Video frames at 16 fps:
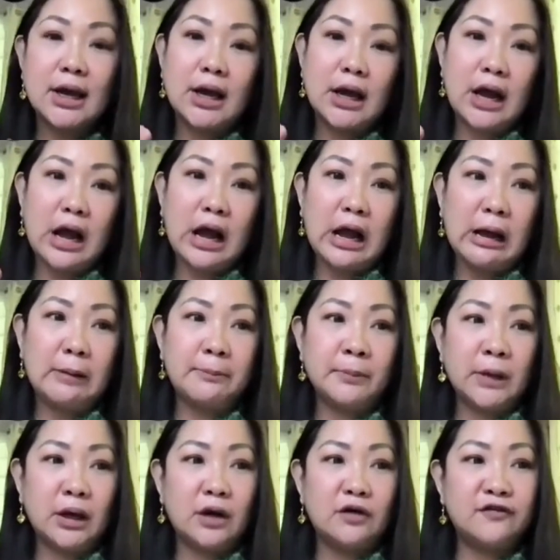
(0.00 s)

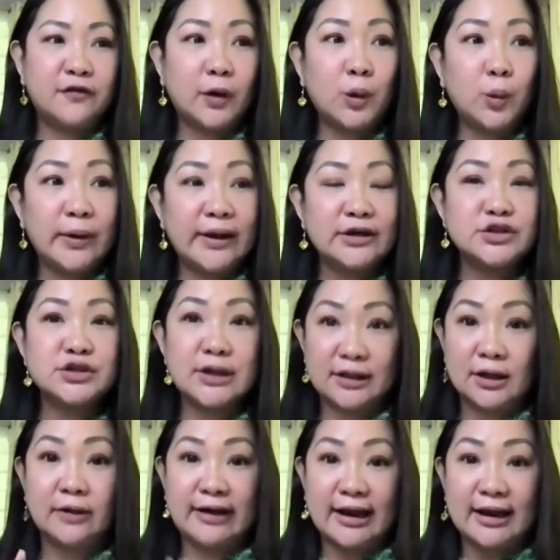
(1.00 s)
for which
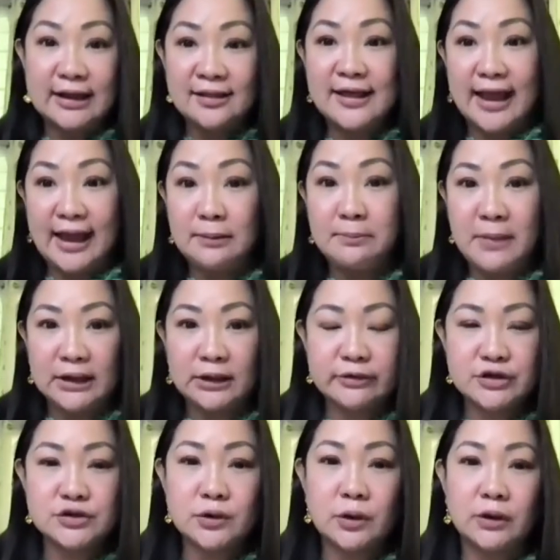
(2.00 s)
the grade in the NMAT
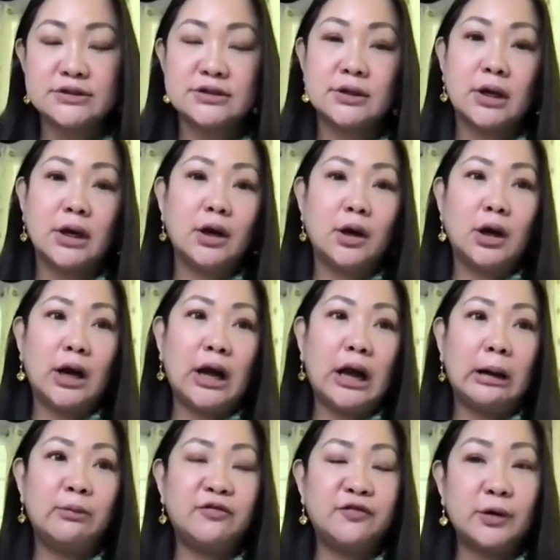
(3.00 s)
results
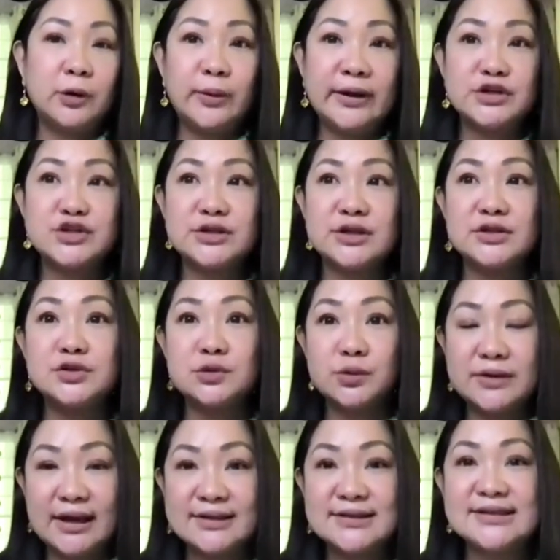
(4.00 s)
for which the
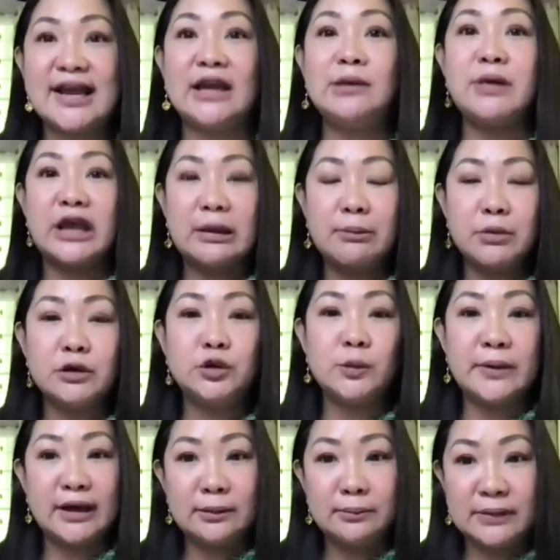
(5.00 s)
students can be able to
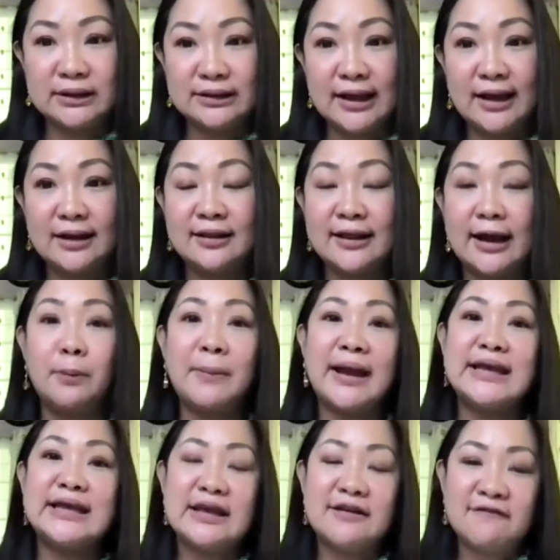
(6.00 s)
be admitted, thereby
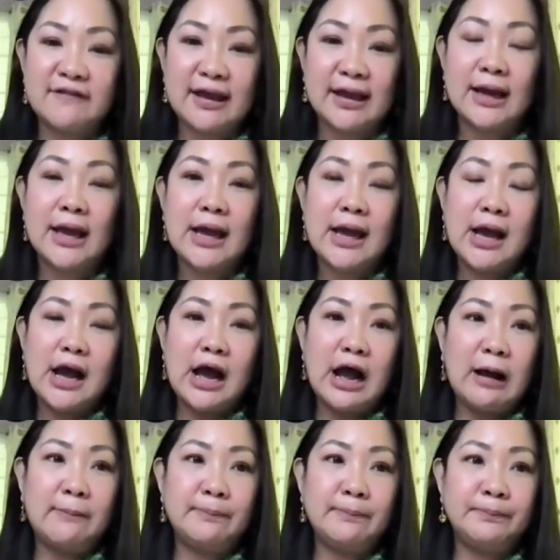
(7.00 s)
giving
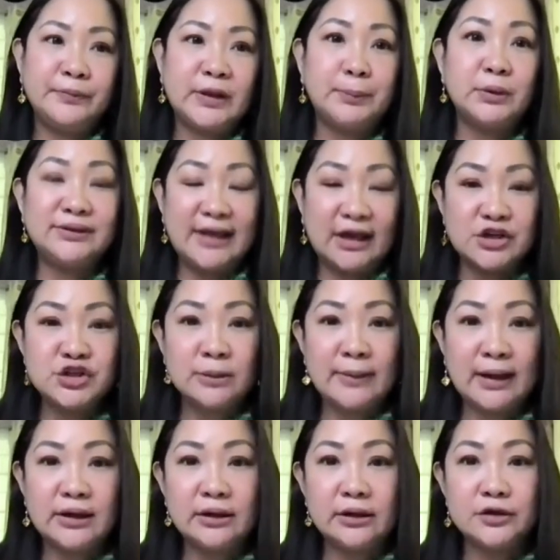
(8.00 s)
the potential
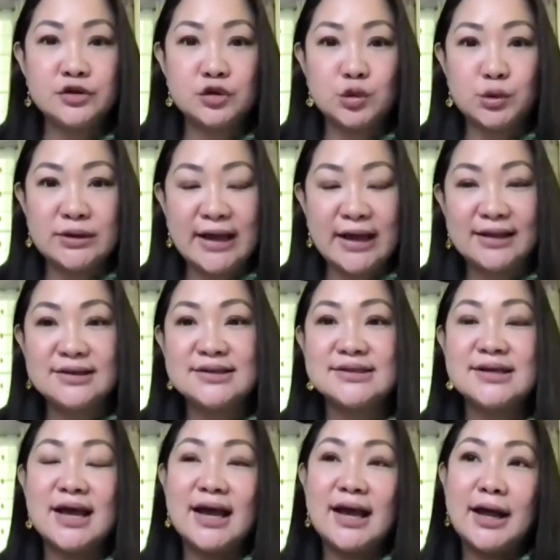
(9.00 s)
medical students
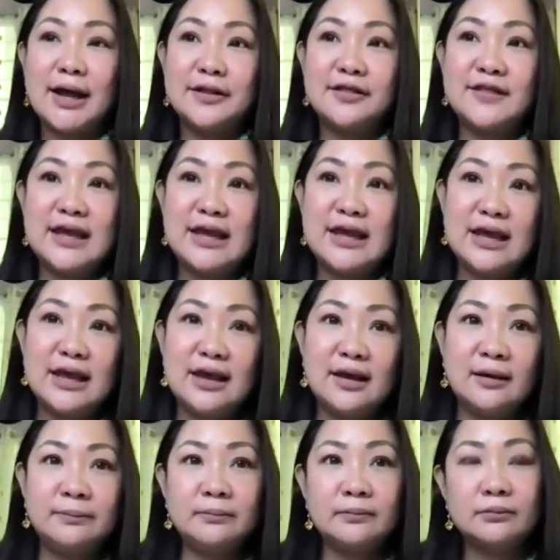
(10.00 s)

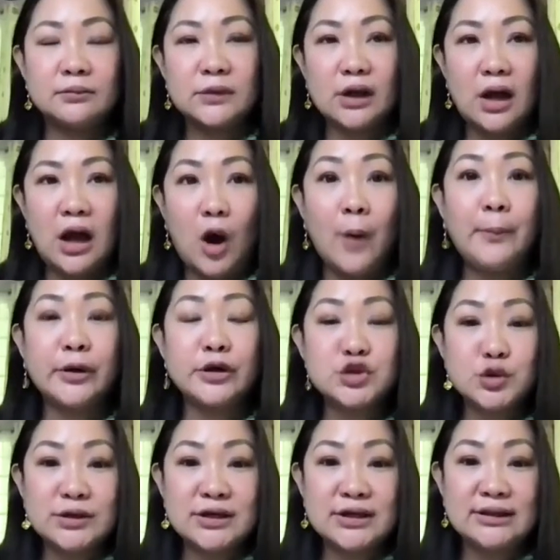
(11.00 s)
the
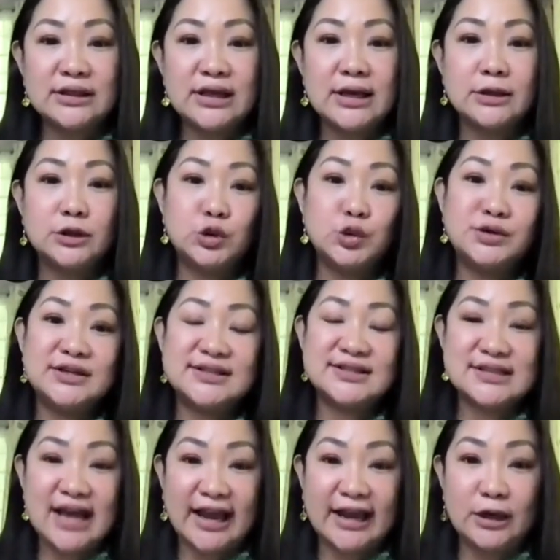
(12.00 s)
opportunity to
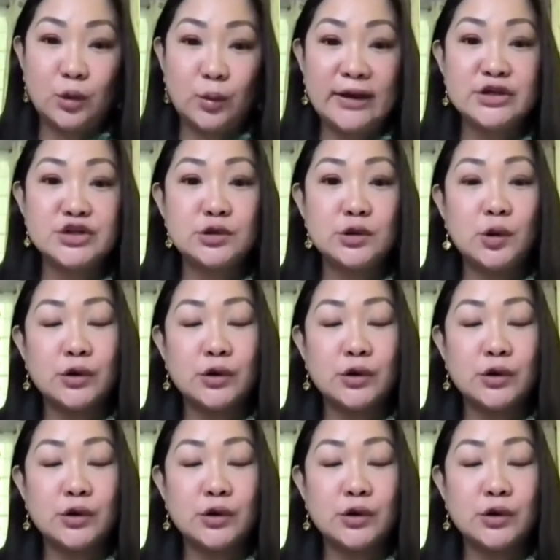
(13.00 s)
decide which